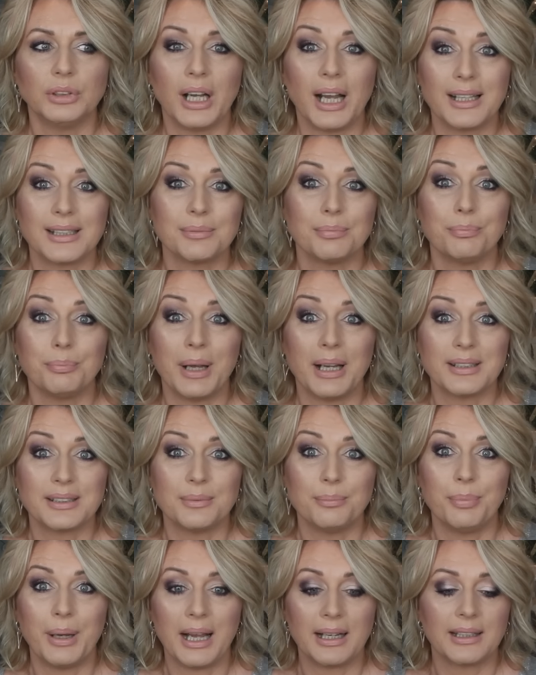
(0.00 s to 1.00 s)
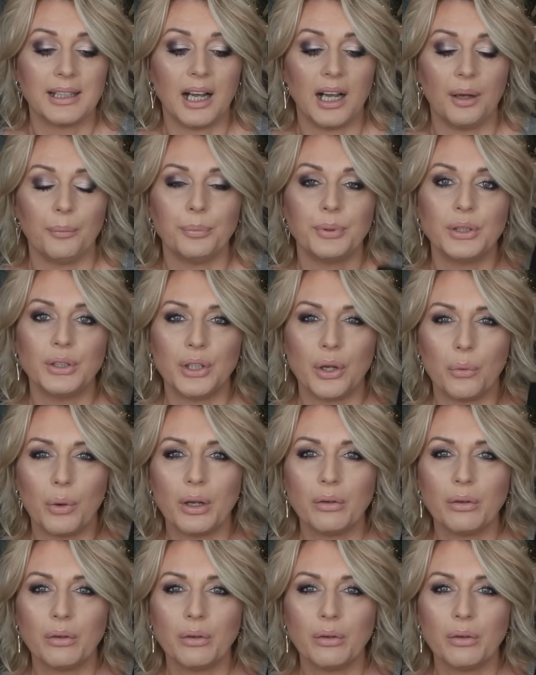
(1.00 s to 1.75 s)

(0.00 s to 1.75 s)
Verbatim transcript: as a backup, you know,